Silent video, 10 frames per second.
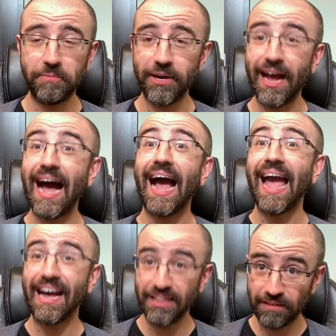but a
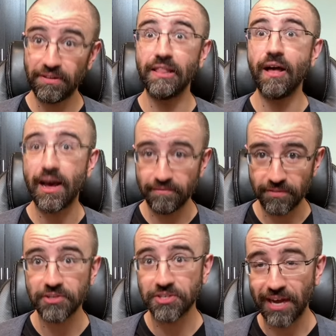hell of a lot of
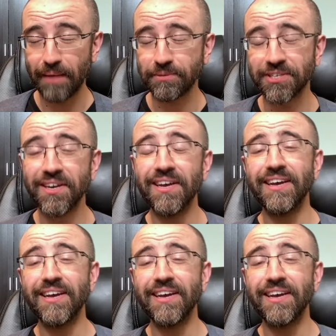the stops.